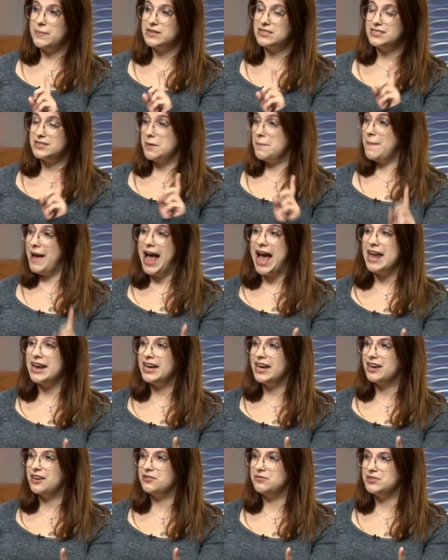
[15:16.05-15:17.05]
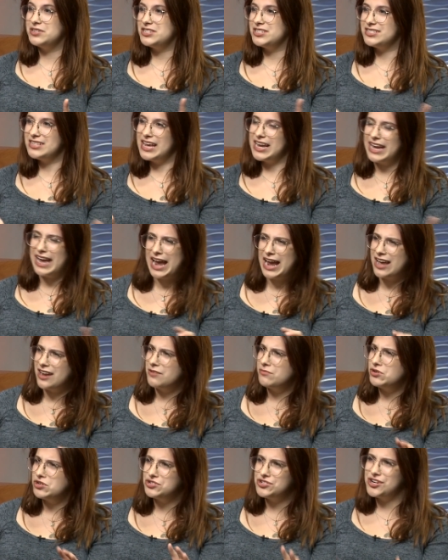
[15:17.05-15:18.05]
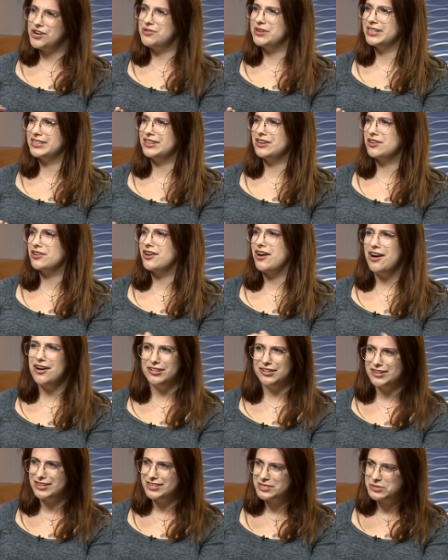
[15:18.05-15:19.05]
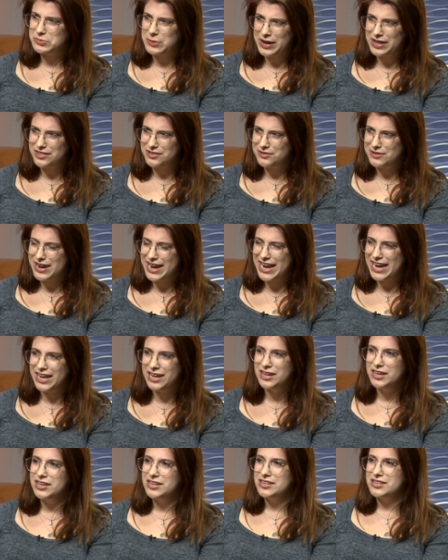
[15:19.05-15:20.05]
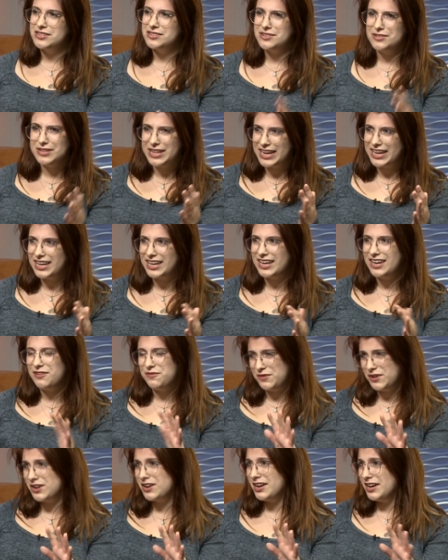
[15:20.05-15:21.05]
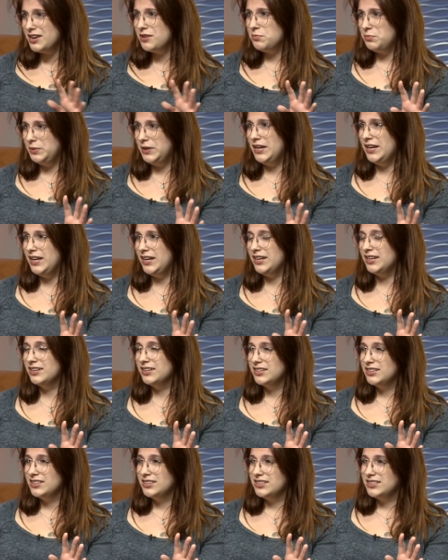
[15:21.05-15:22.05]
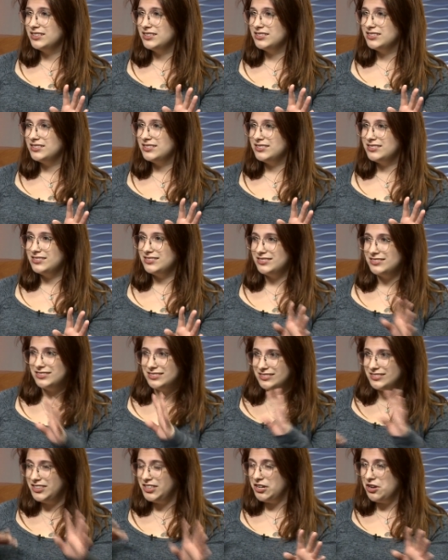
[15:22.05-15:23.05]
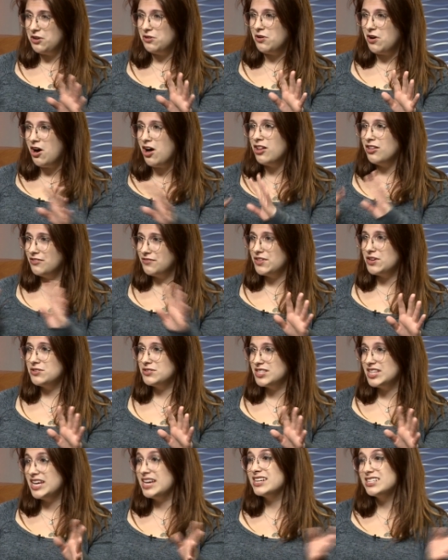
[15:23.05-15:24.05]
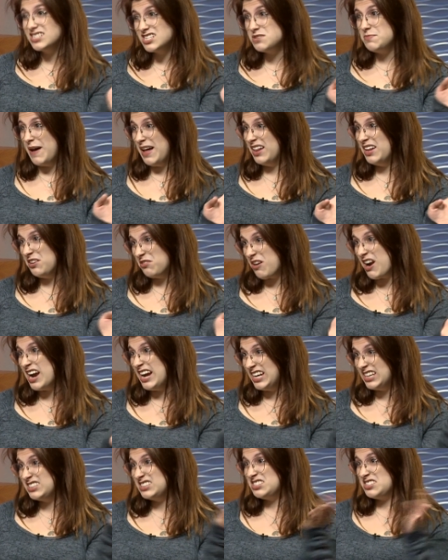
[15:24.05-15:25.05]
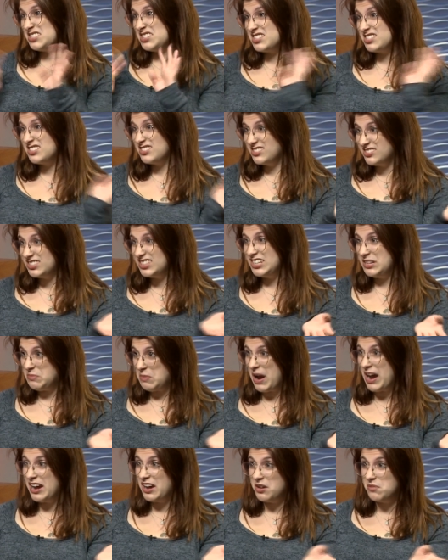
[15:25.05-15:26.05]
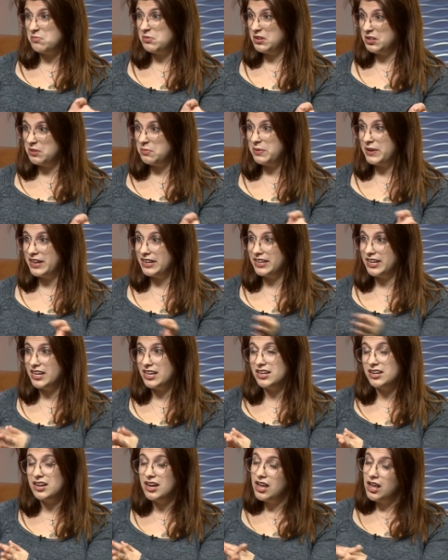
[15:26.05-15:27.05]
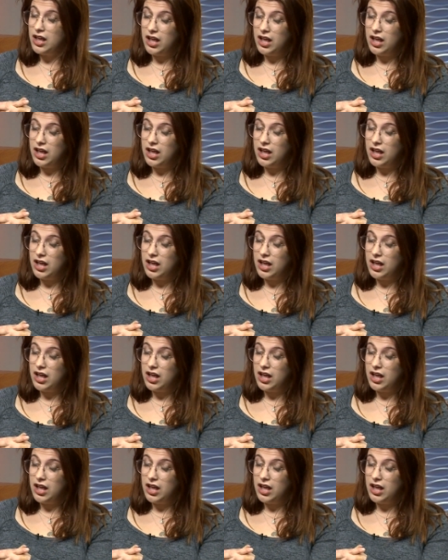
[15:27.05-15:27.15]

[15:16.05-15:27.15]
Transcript: Semitic, which is like animal showing their colors, by the way. So, like, if you're gonna be, you know, all of those things, spell it right, just in my humble opinion.